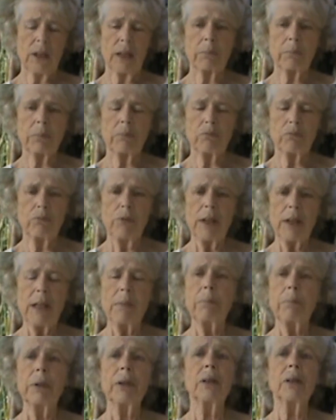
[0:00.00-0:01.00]
I'm
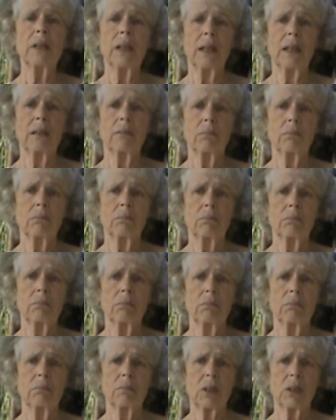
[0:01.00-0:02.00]
really burning
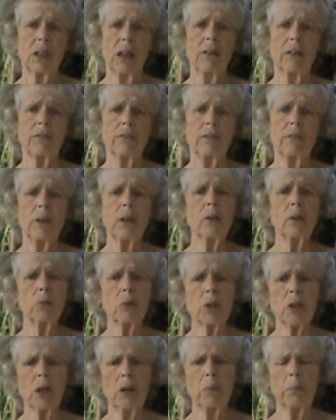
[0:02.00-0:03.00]
stuff, and
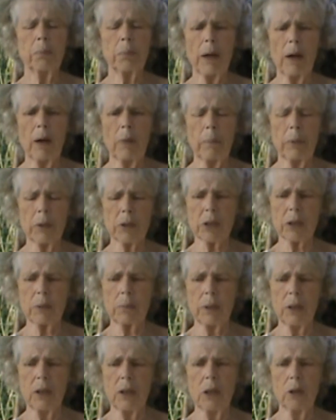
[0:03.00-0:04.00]
also
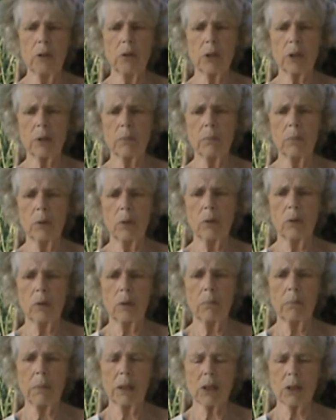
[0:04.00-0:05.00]
possibly use some
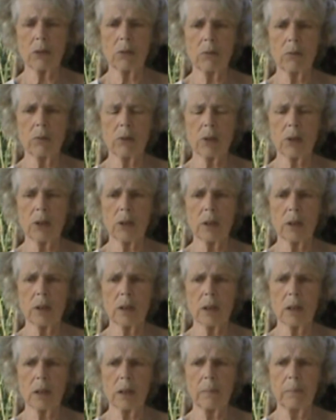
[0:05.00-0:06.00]
more muscles
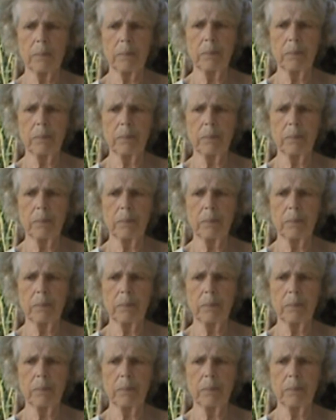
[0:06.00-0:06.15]
that